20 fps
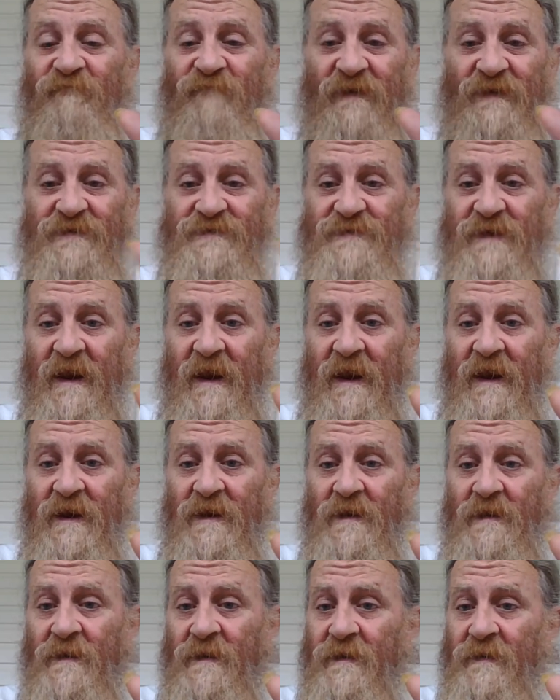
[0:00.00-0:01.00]

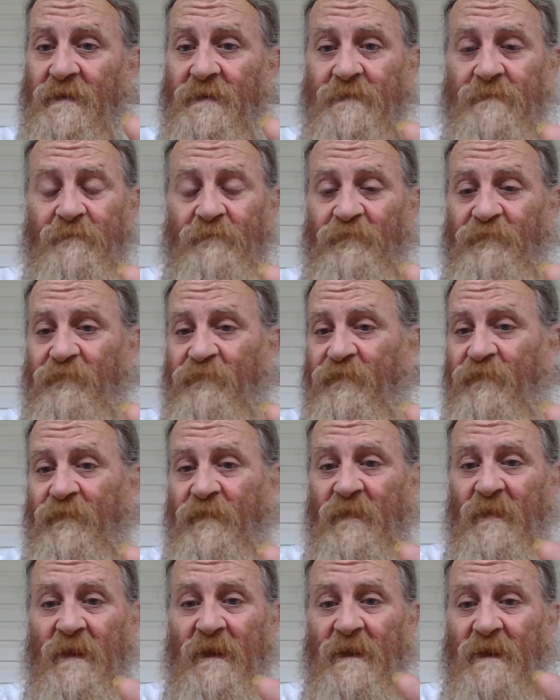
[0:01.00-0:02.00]
1,500
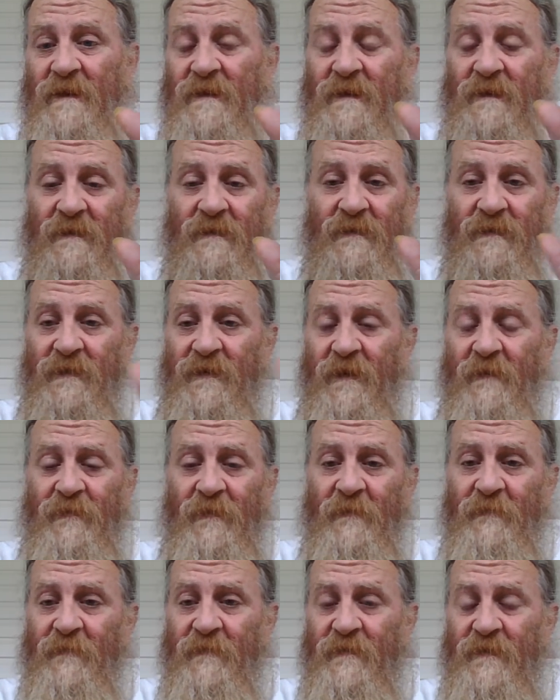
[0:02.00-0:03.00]
uh,
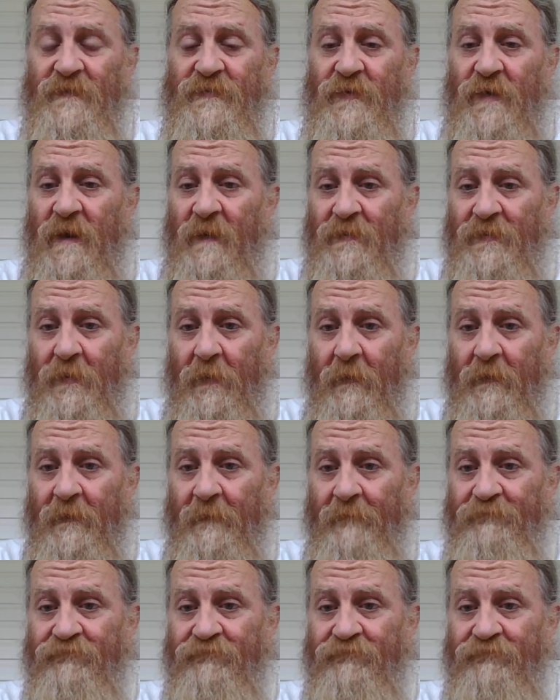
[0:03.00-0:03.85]
different descriptions.